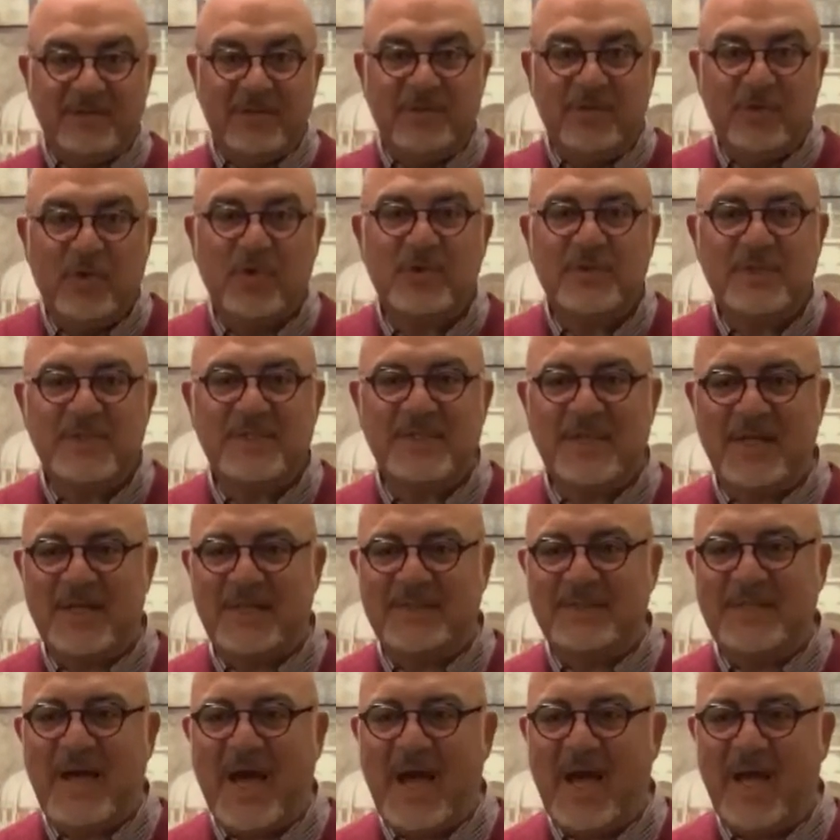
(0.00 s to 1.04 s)
knows he's going
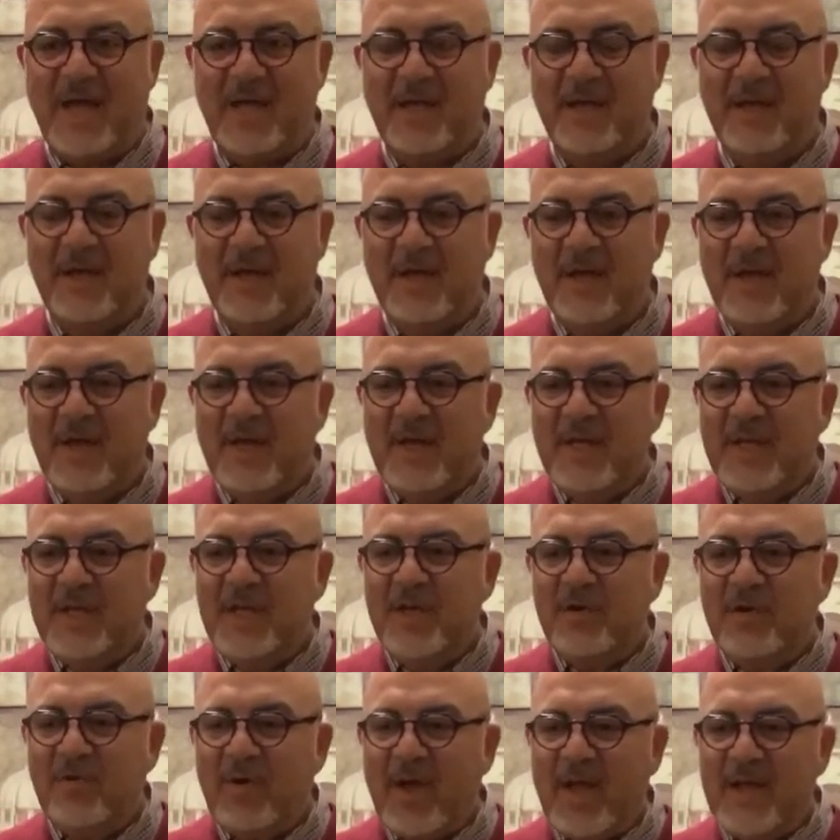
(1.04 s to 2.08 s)
to die,
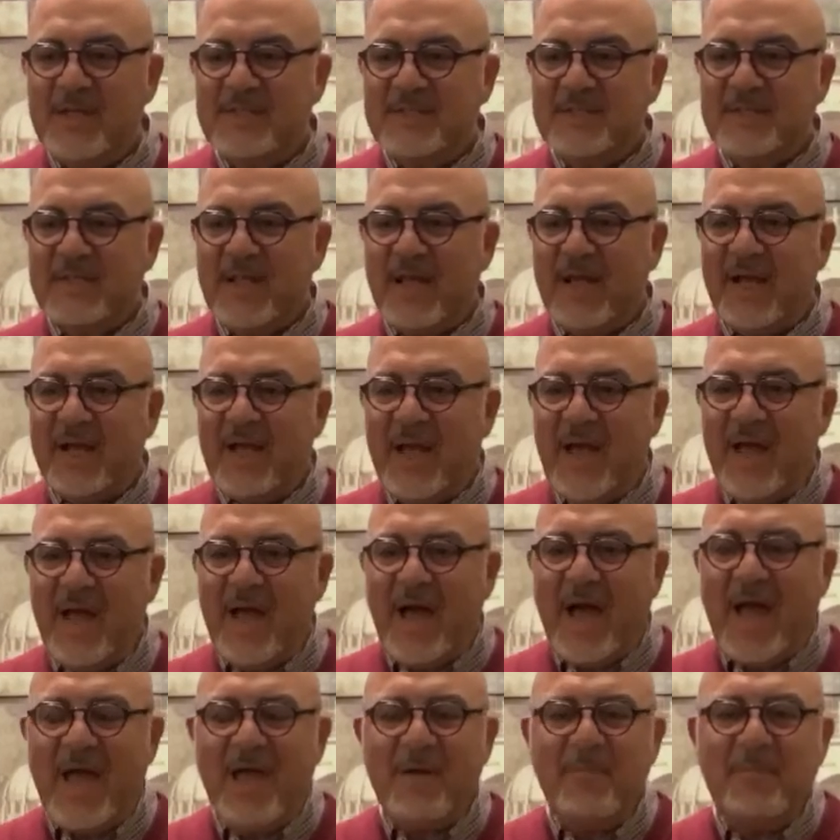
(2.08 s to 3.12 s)
he writes like,
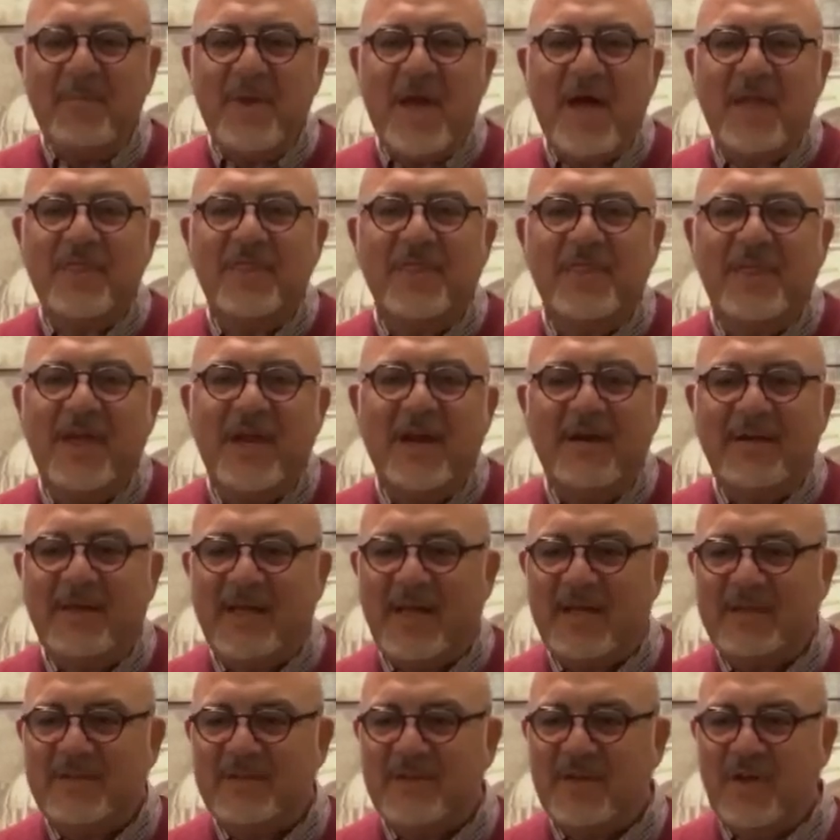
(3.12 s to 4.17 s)
I am not there
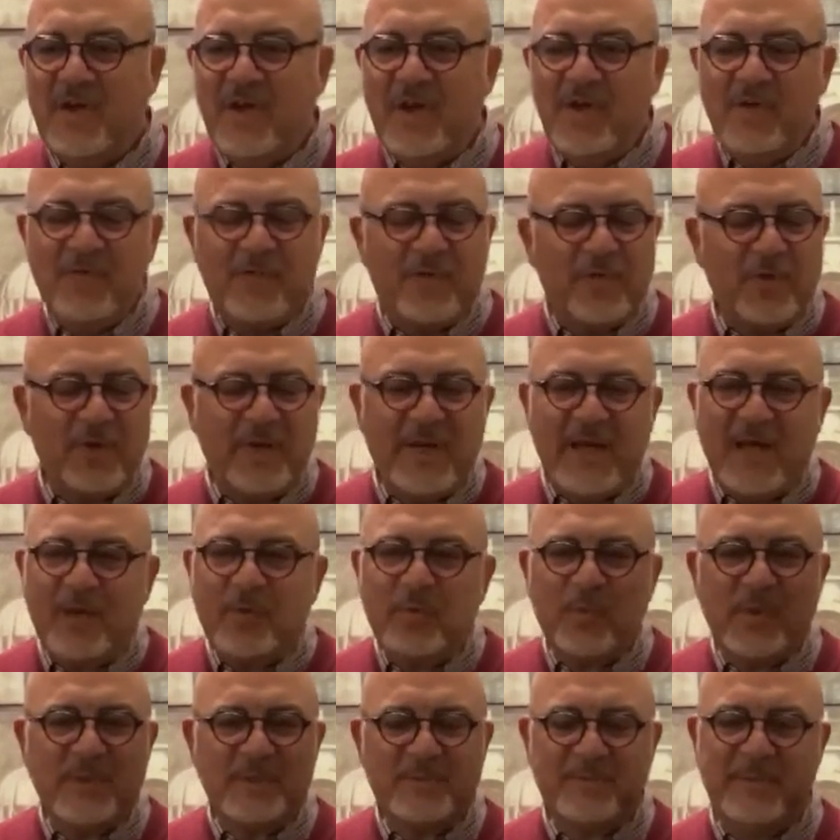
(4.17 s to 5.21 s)
yet. Forget
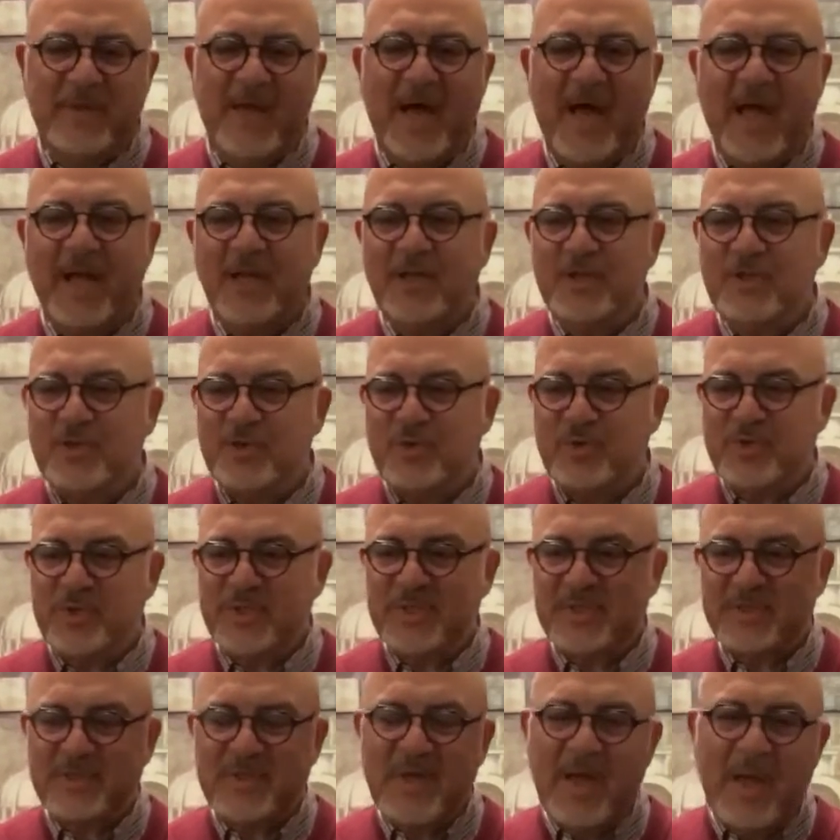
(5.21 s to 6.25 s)
what's behind you.
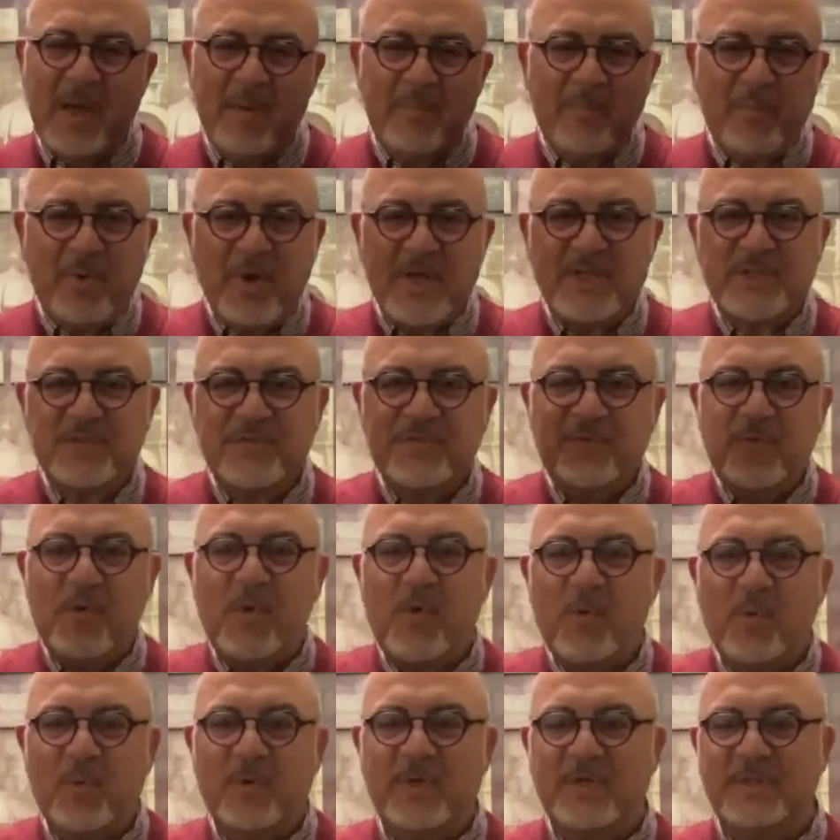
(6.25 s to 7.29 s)
Just press
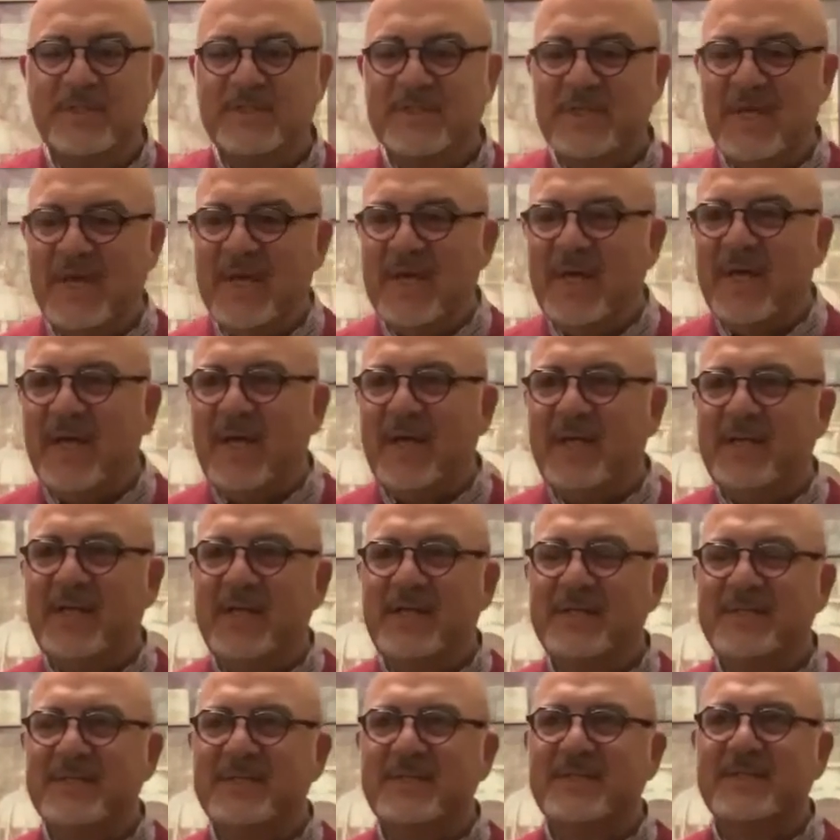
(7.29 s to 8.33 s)
forwards. It
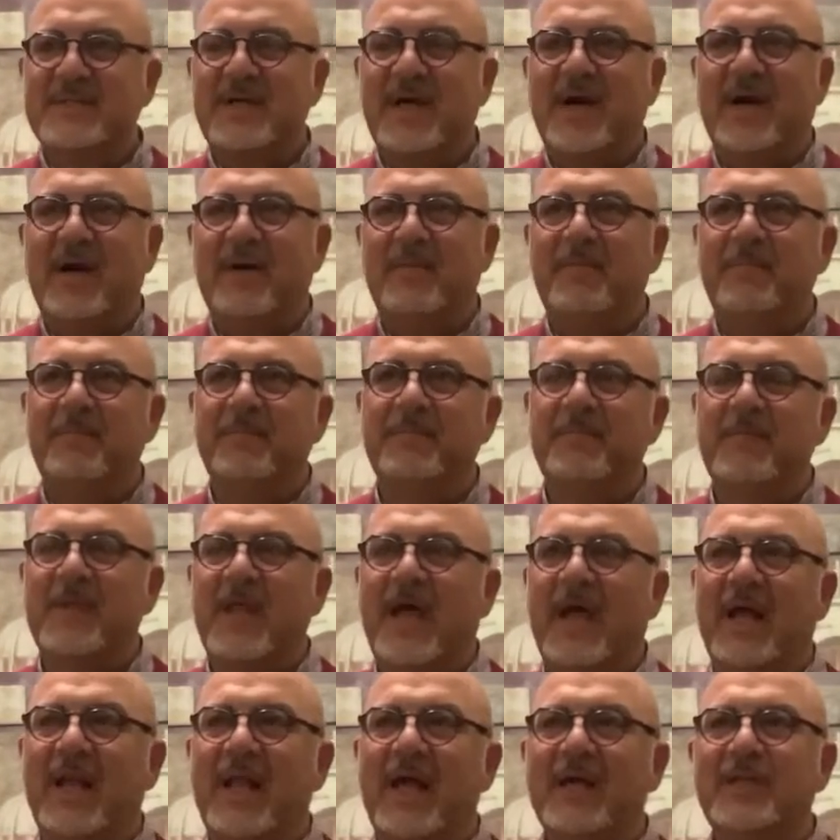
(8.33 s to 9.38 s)
is,
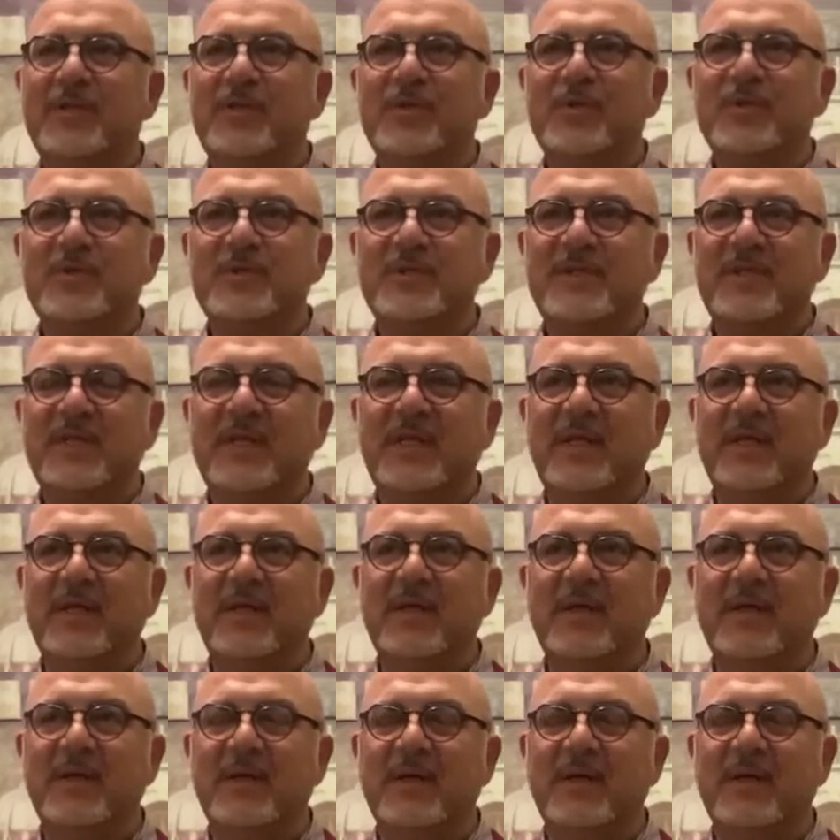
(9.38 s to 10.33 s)
I like to use the